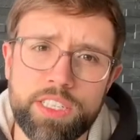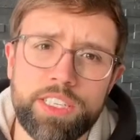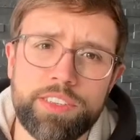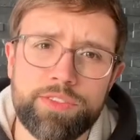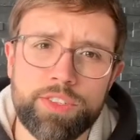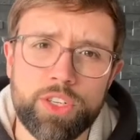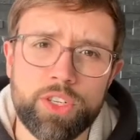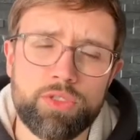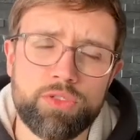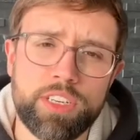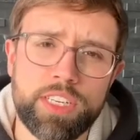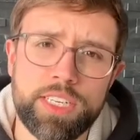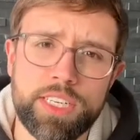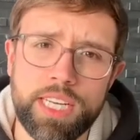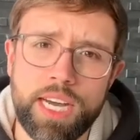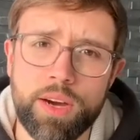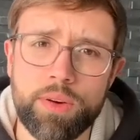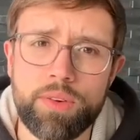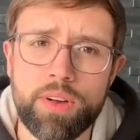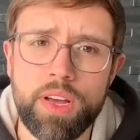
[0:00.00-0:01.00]
just written
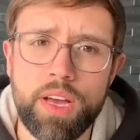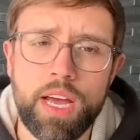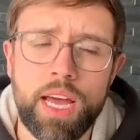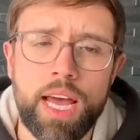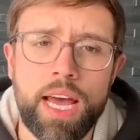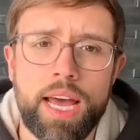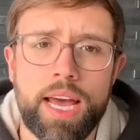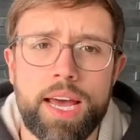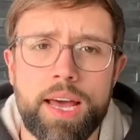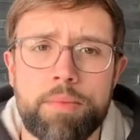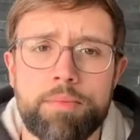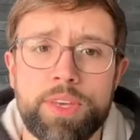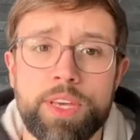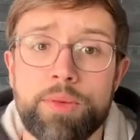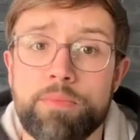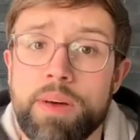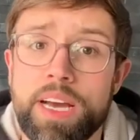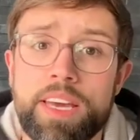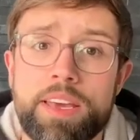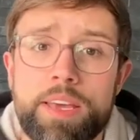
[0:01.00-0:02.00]
down, you
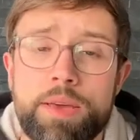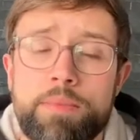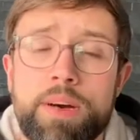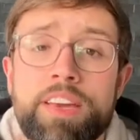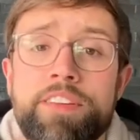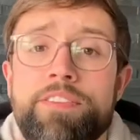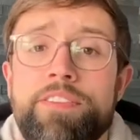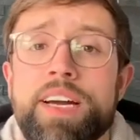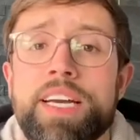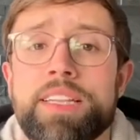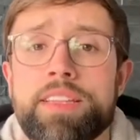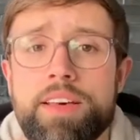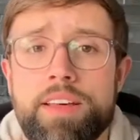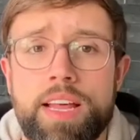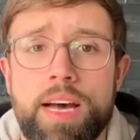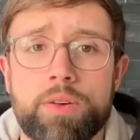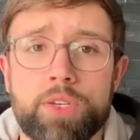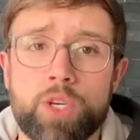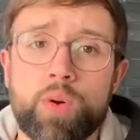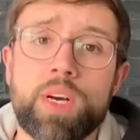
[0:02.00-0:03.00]
might find that
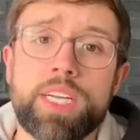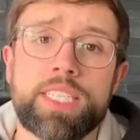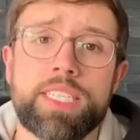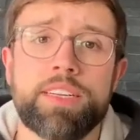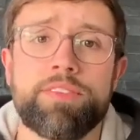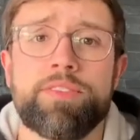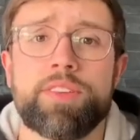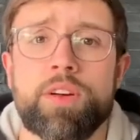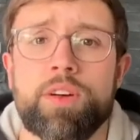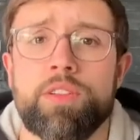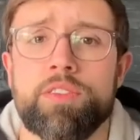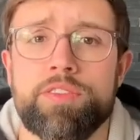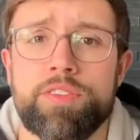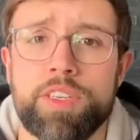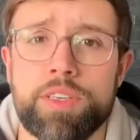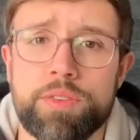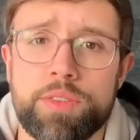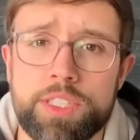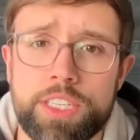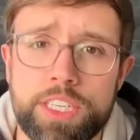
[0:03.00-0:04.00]
was quite difficult for
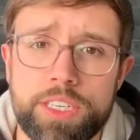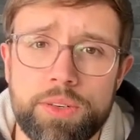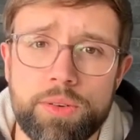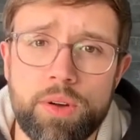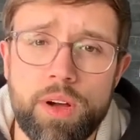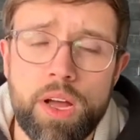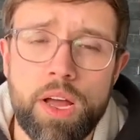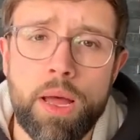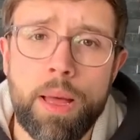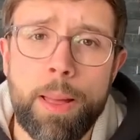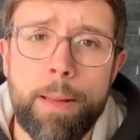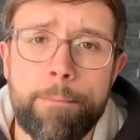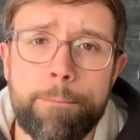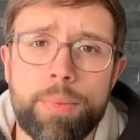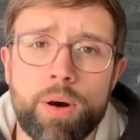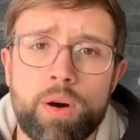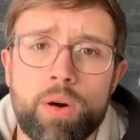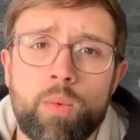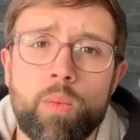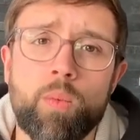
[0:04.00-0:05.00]
you to do.
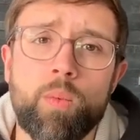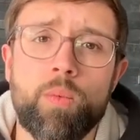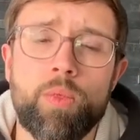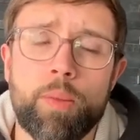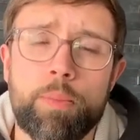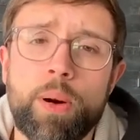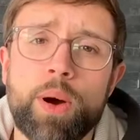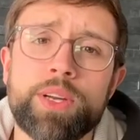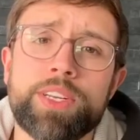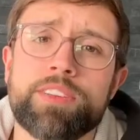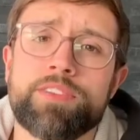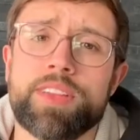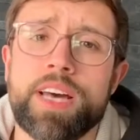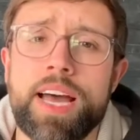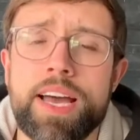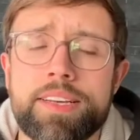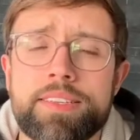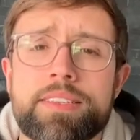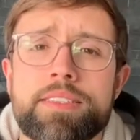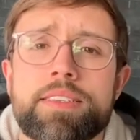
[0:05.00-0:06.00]
But the point of
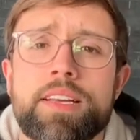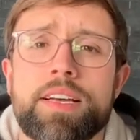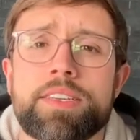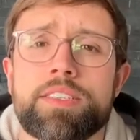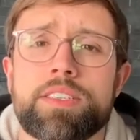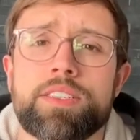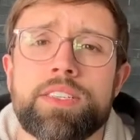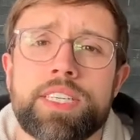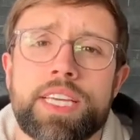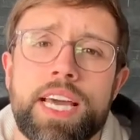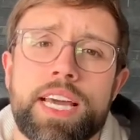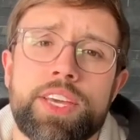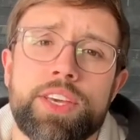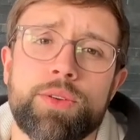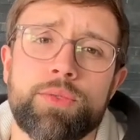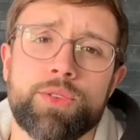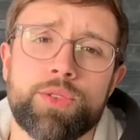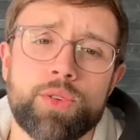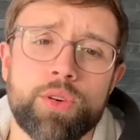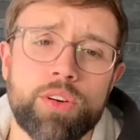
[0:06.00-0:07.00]
that exercise is to get
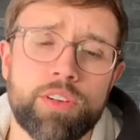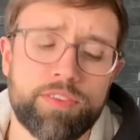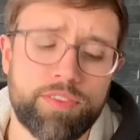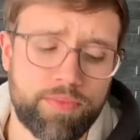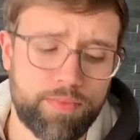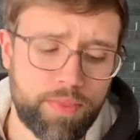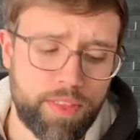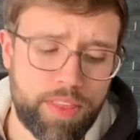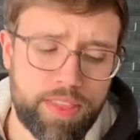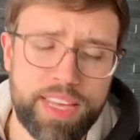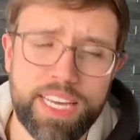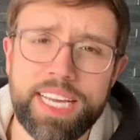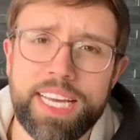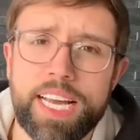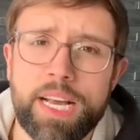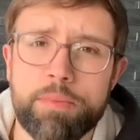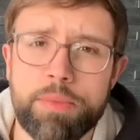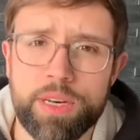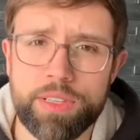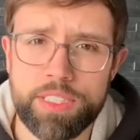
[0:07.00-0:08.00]
you sort of
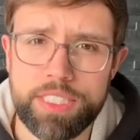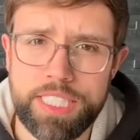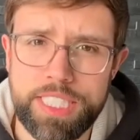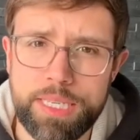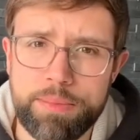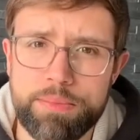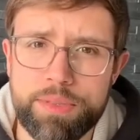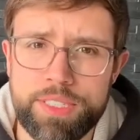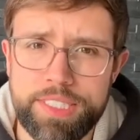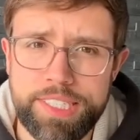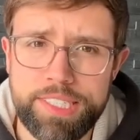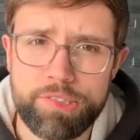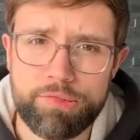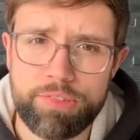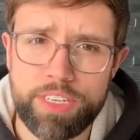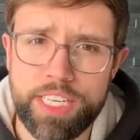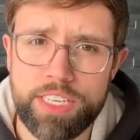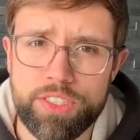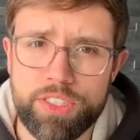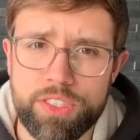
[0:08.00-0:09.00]
thinking about the deep-seated
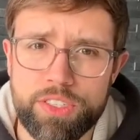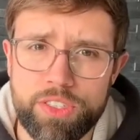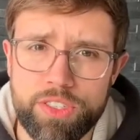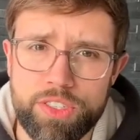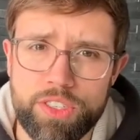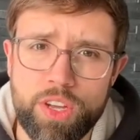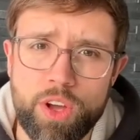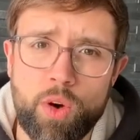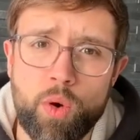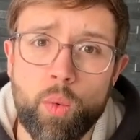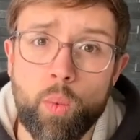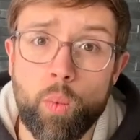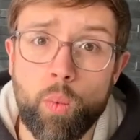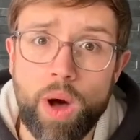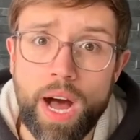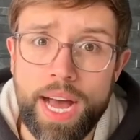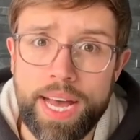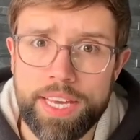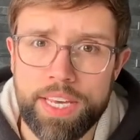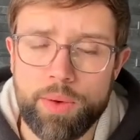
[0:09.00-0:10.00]
reasons
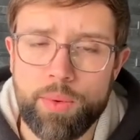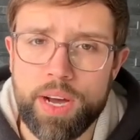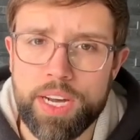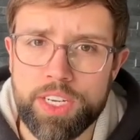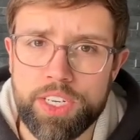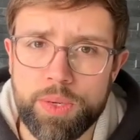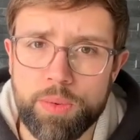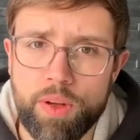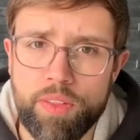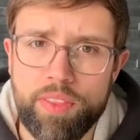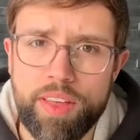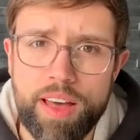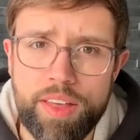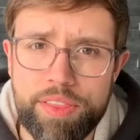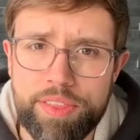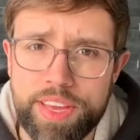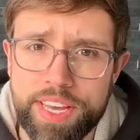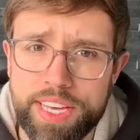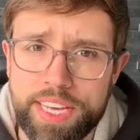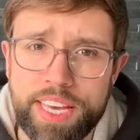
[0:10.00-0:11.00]
why you actually want that
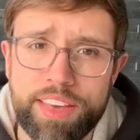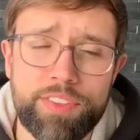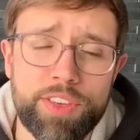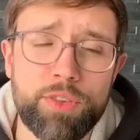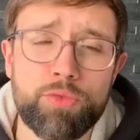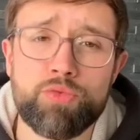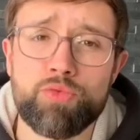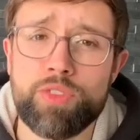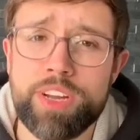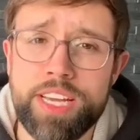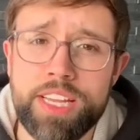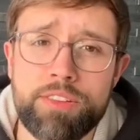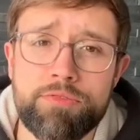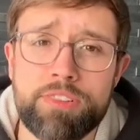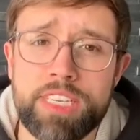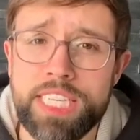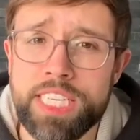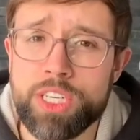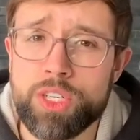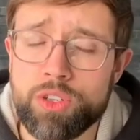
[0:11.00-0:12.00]
thing. If you
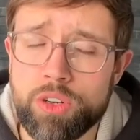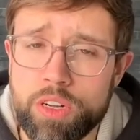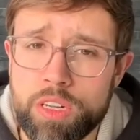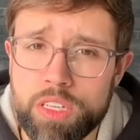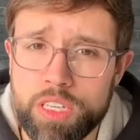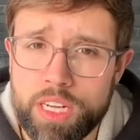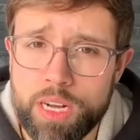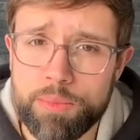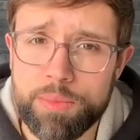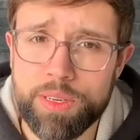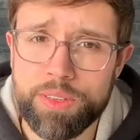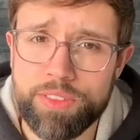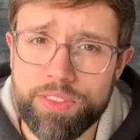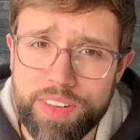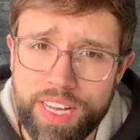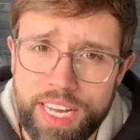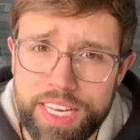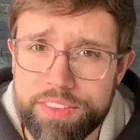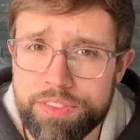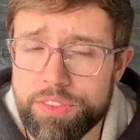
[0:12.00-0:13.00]
really struggle to come up with
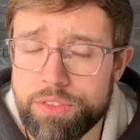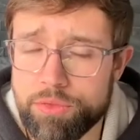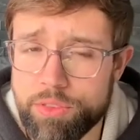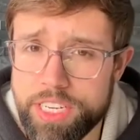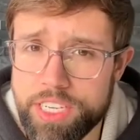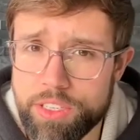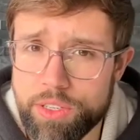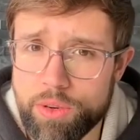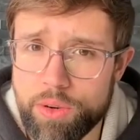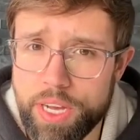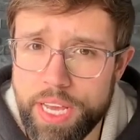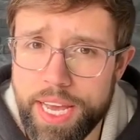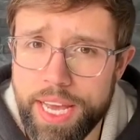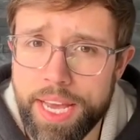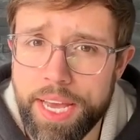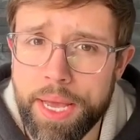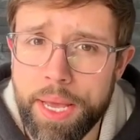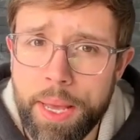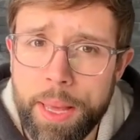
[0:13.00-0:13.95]
5, 3 is okay,